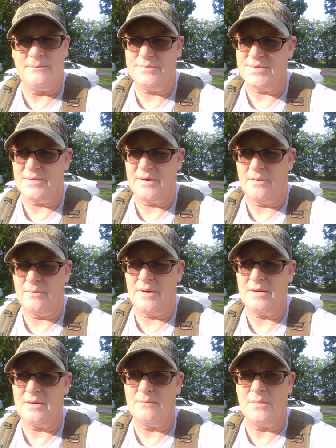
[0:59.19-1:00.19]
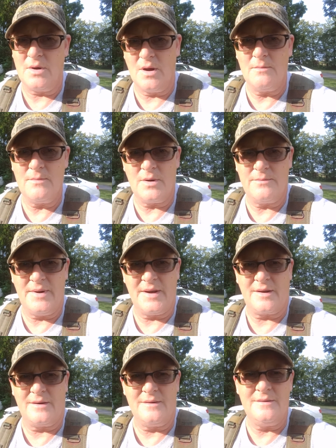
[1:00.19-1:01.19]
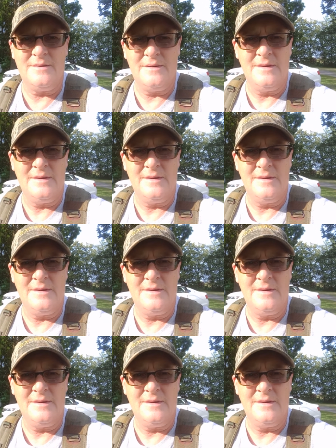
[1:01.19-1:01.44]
sorry, a random number picker